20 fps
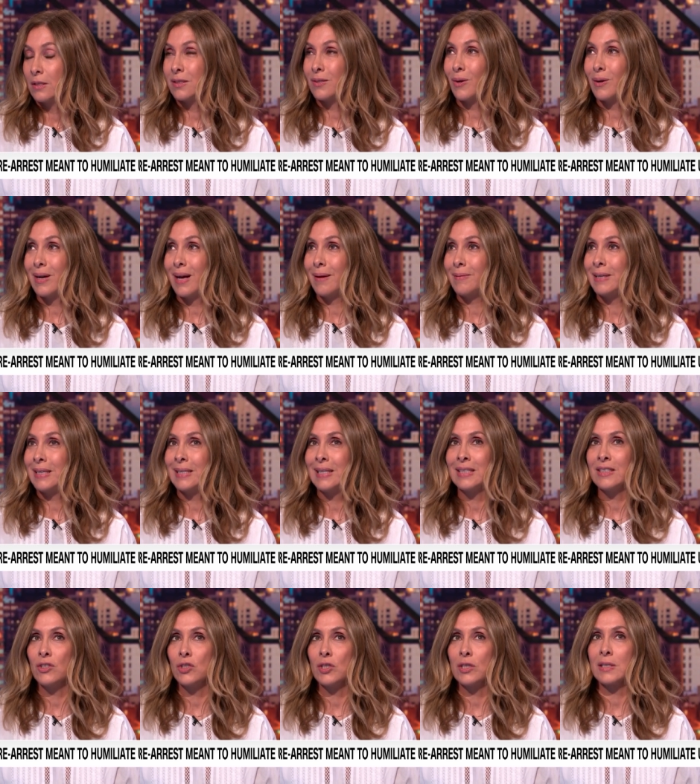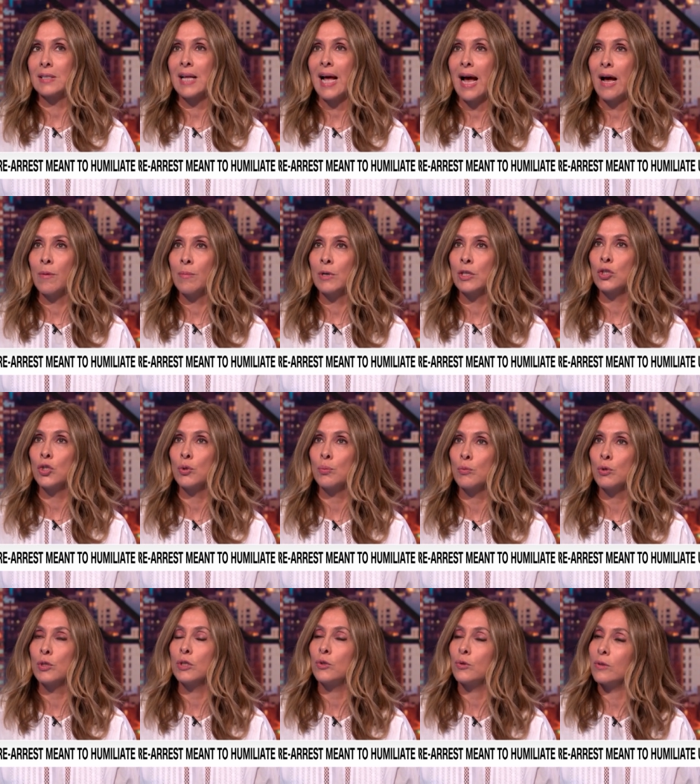So, I mean, it's just how much
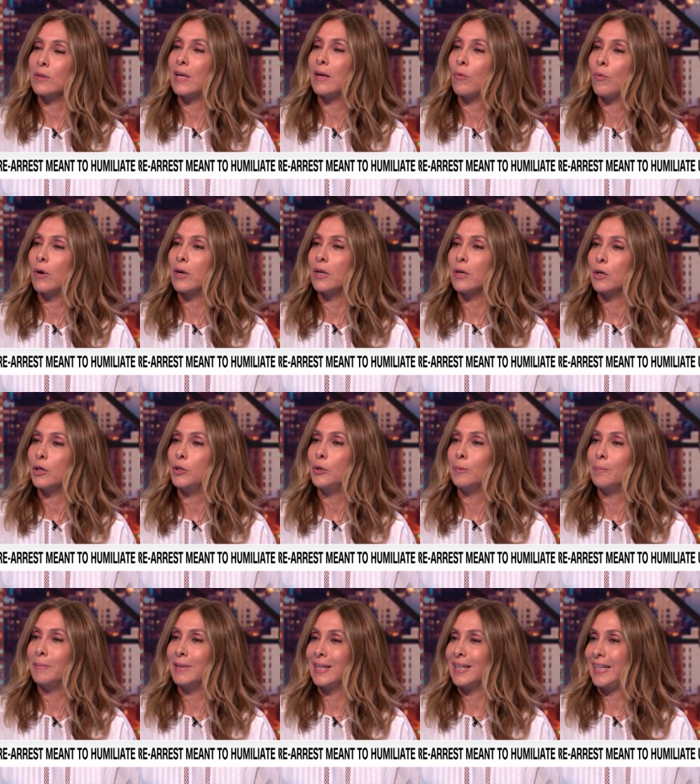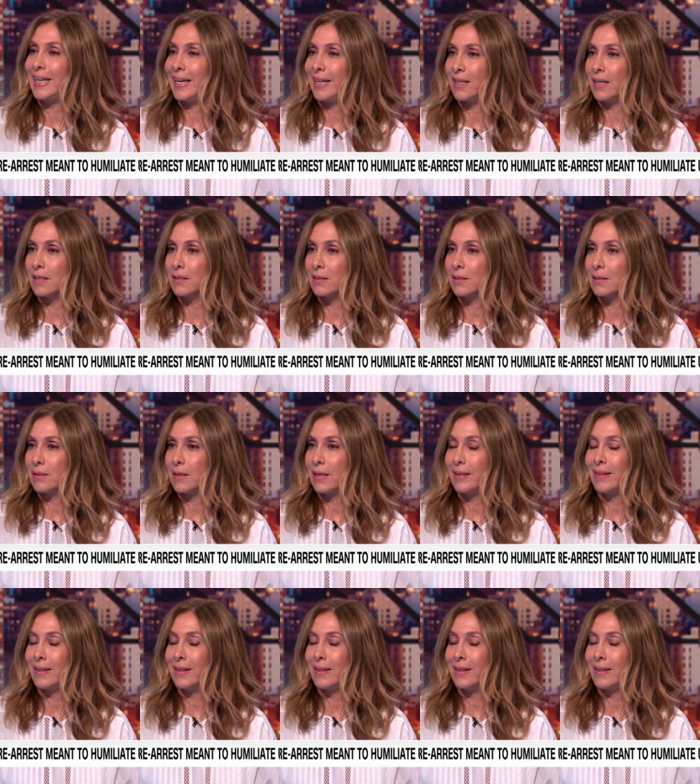more do they want to humiliate us?